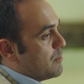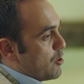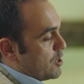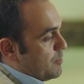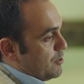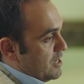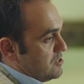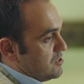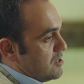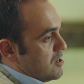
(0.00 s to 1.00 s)
the
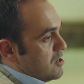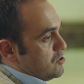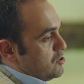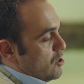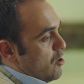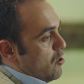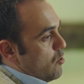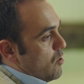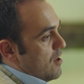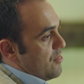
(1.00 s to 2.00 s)
marketplace,
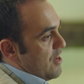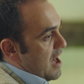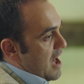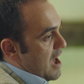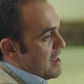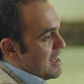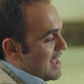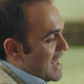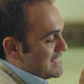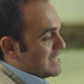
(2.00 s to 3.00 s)
so that it
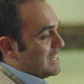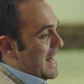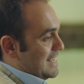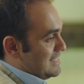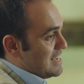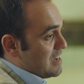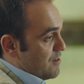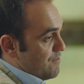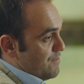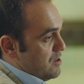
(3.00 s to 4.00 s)
has a Class A
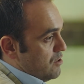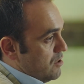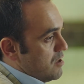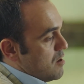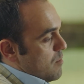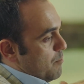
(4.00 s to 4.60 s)
kind of feel,